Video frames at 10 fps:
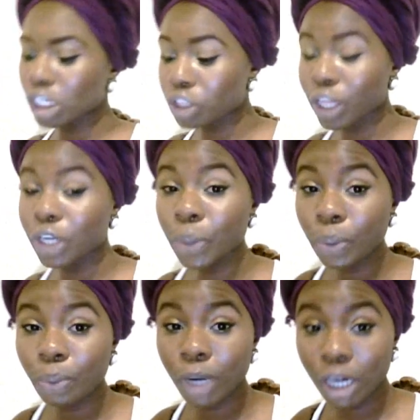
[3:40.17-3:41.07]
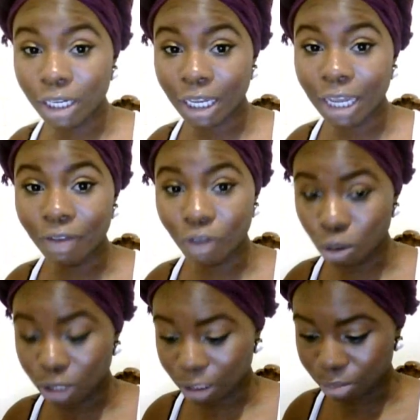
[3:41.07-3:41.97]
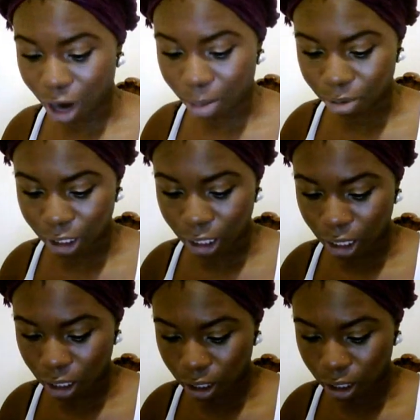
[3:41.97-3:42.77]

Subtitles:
So they do work if you use them properly.